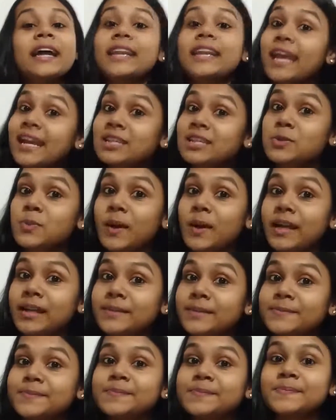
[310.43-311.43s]
Next
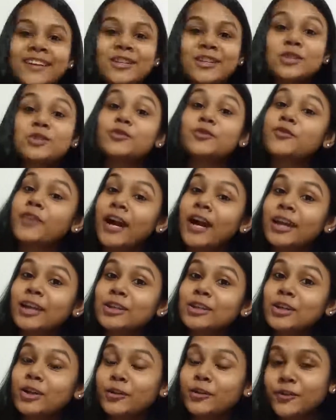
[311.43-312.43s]
one, to
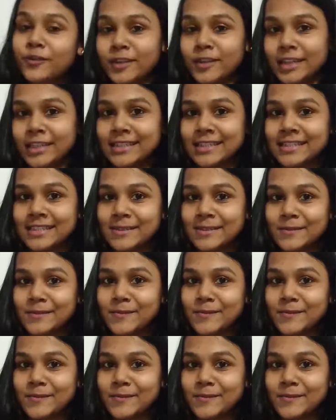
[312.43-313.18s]
find your feet.